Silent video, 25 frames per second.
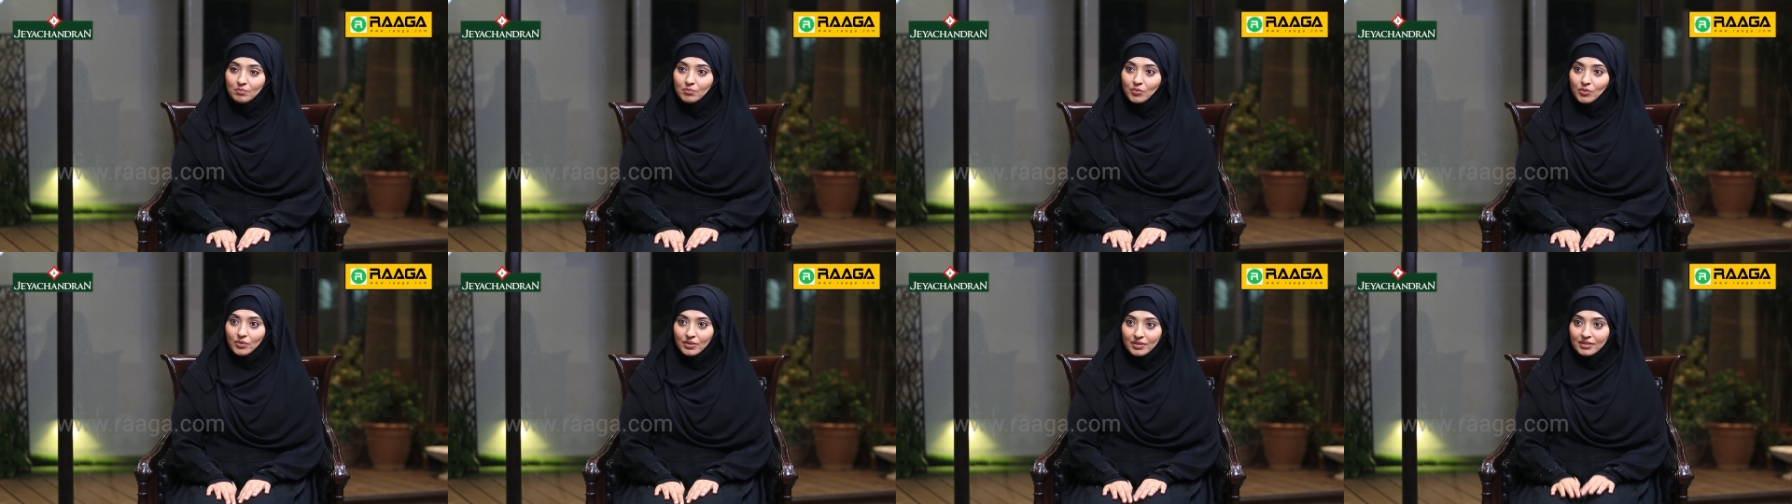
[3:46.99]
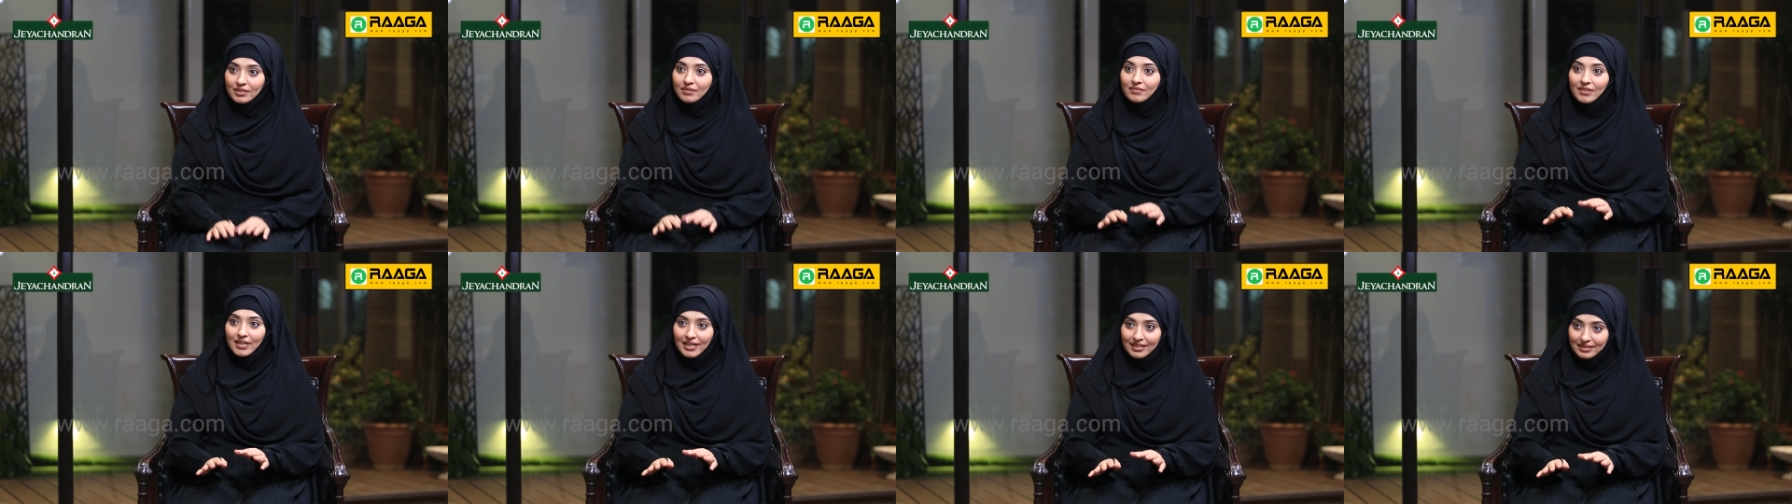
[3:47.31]

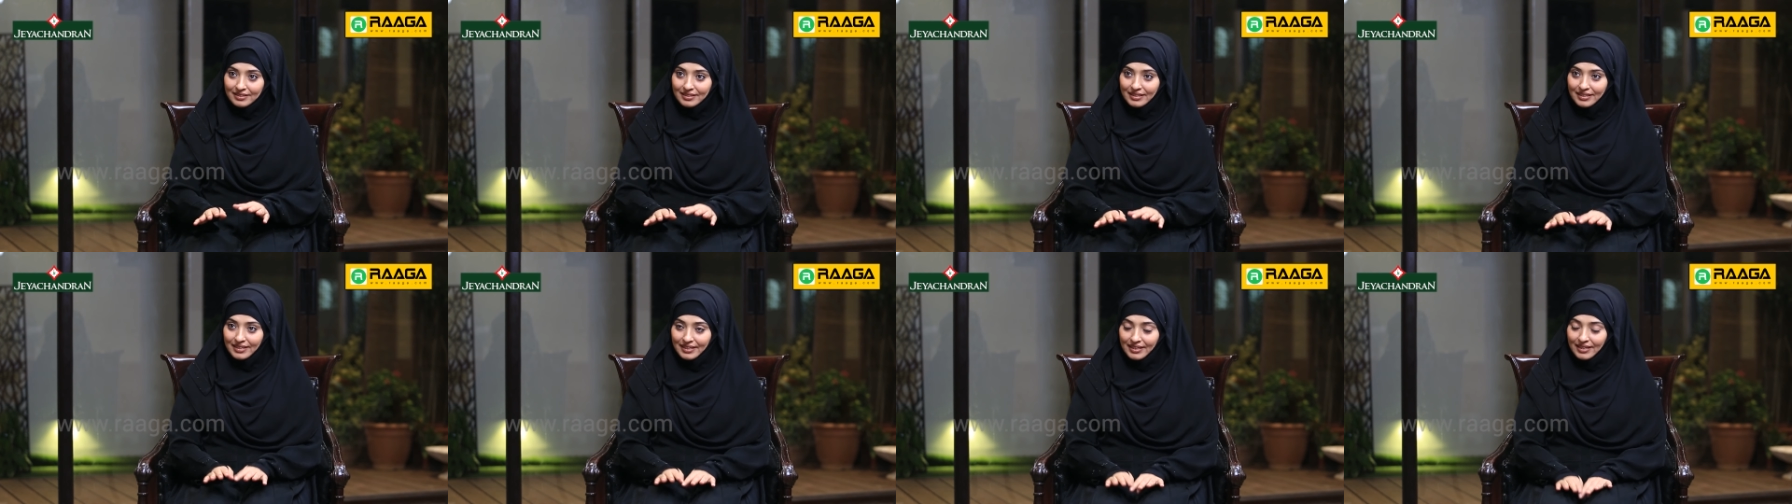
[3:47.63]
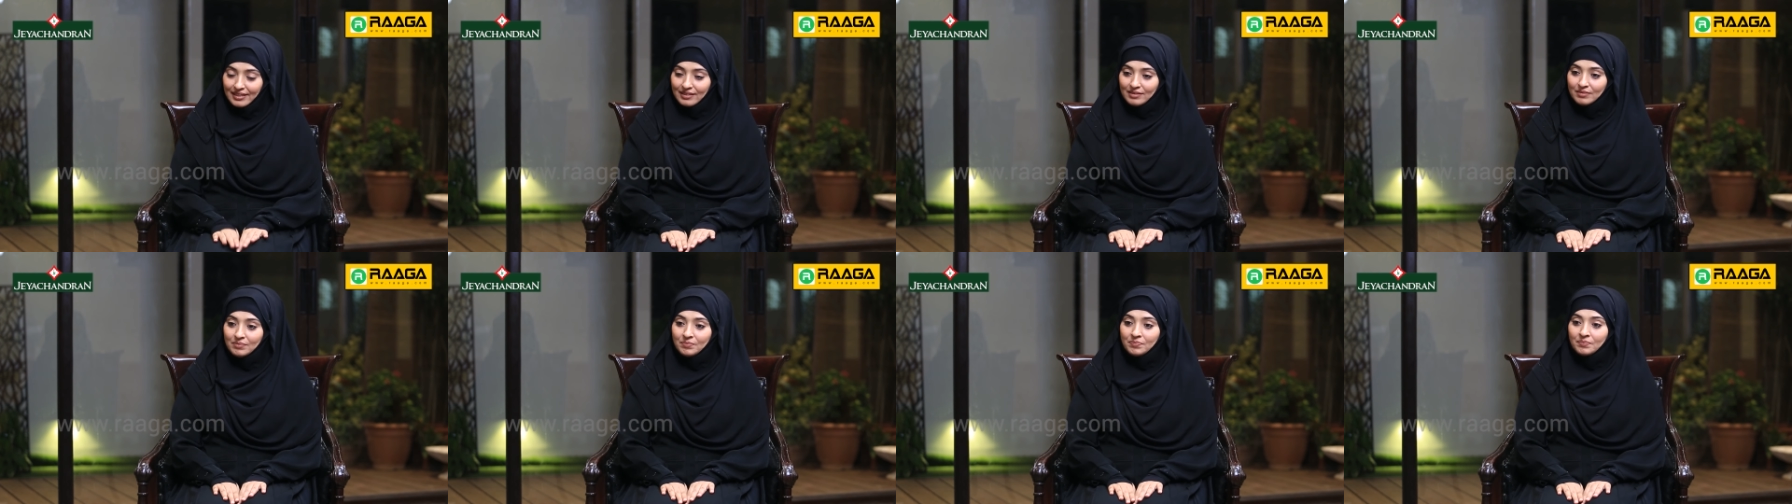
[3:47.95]
porandu
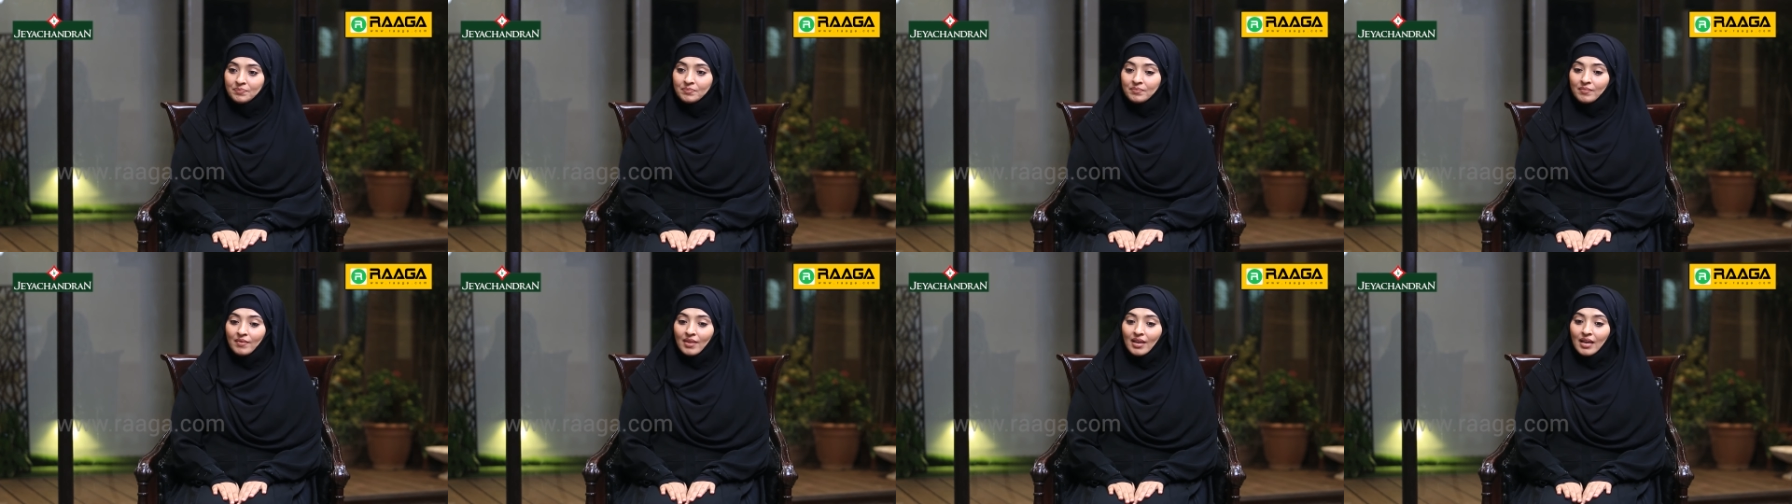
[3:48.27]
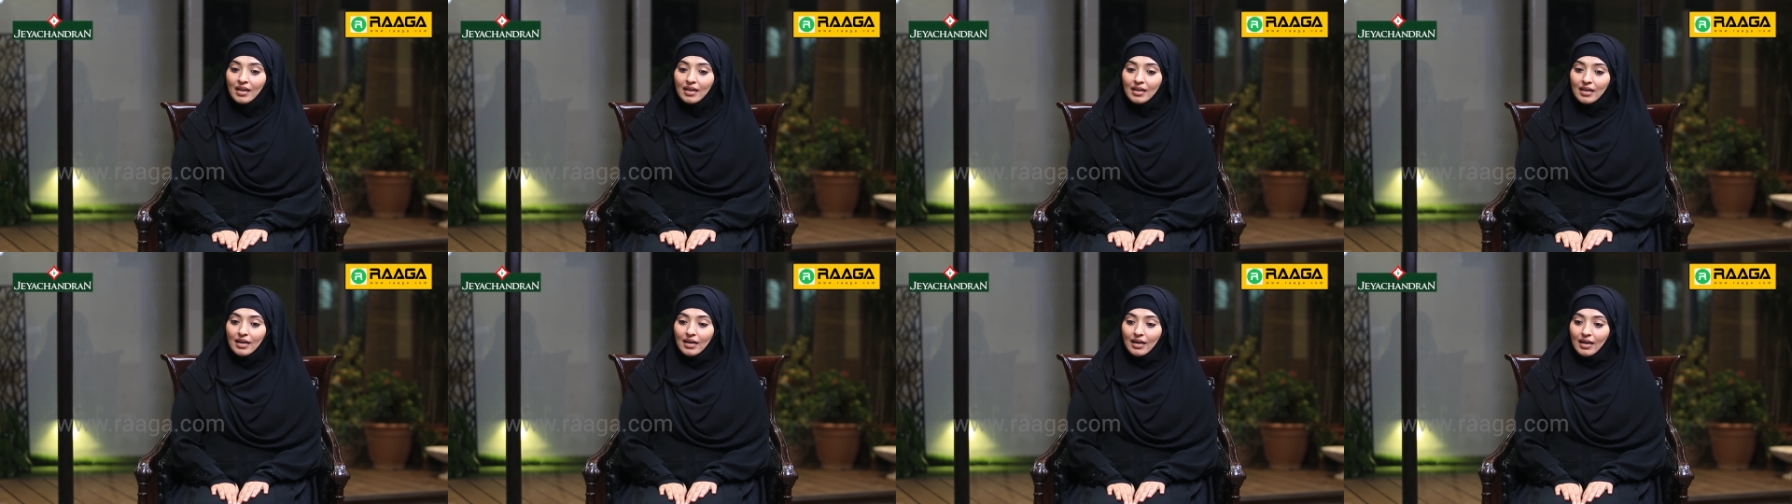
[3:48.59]
valandirken,
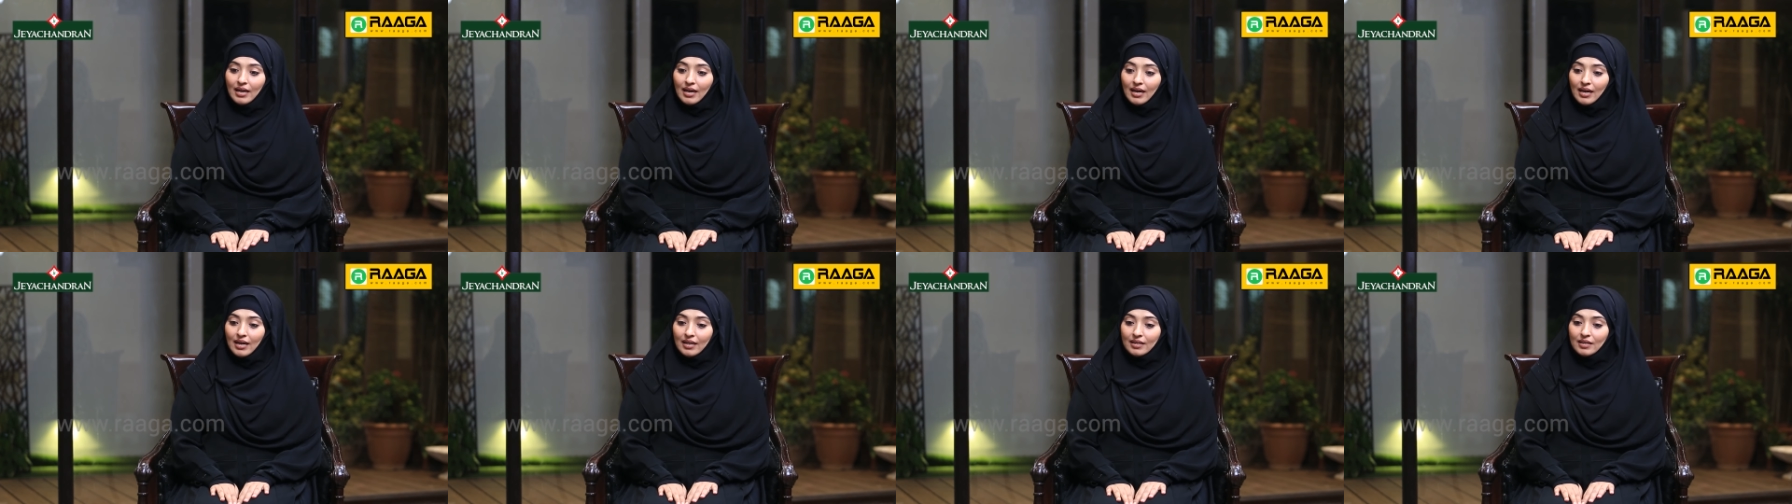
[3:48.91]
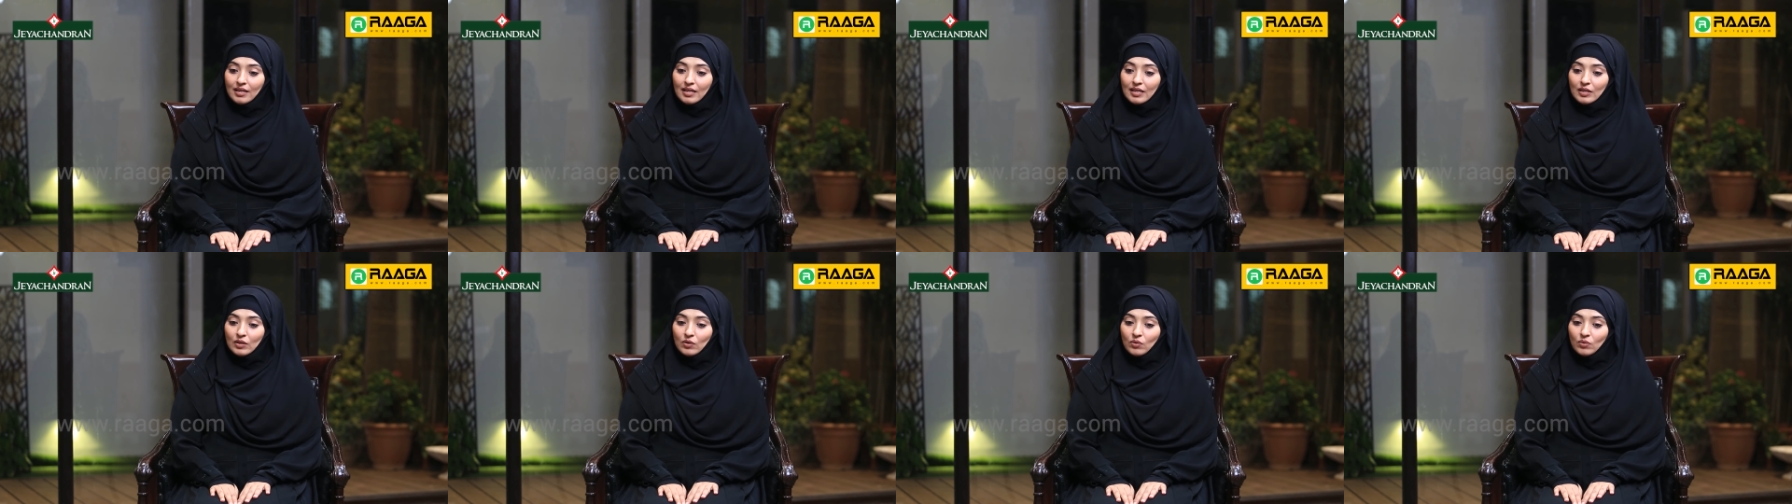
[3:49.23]

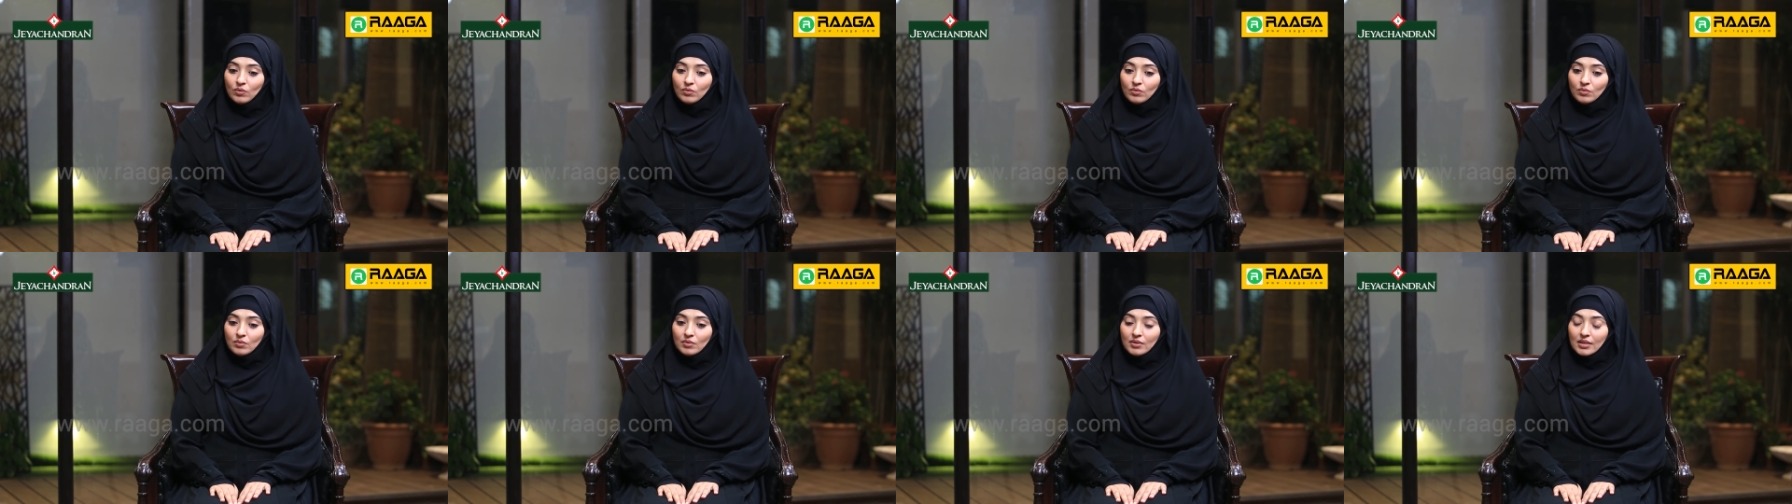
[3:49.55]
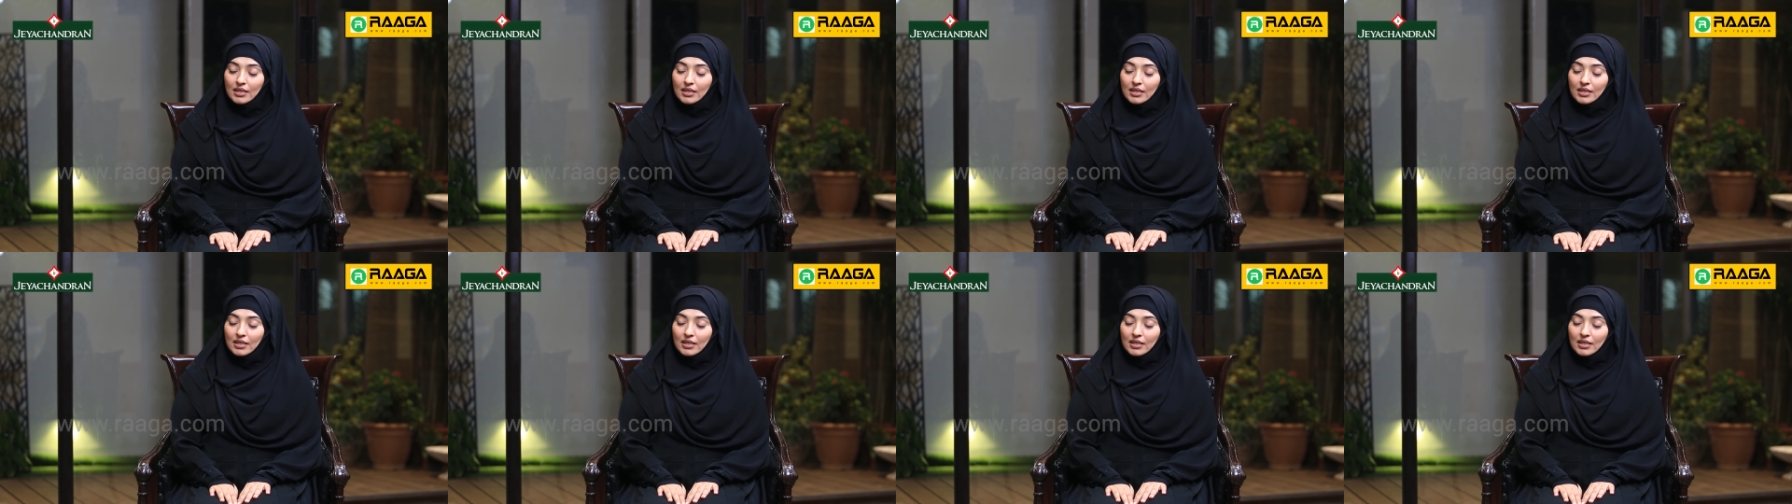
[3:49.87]
analum